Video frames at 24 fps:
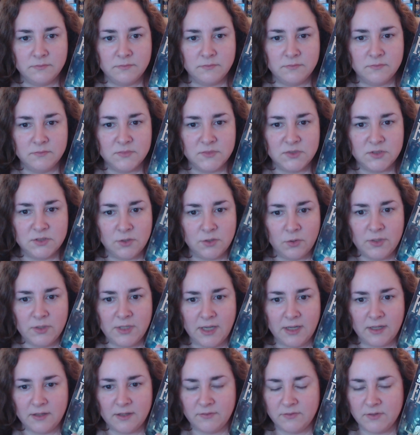So yeah,
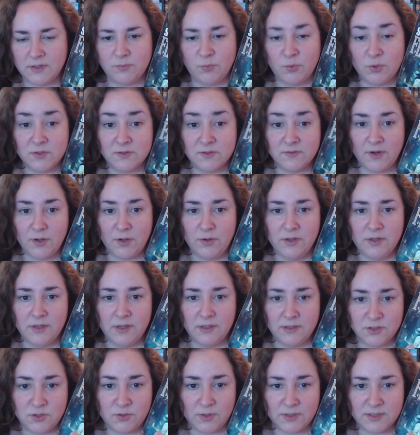it was very
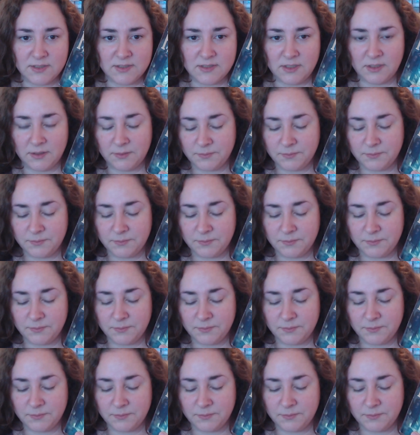interesting.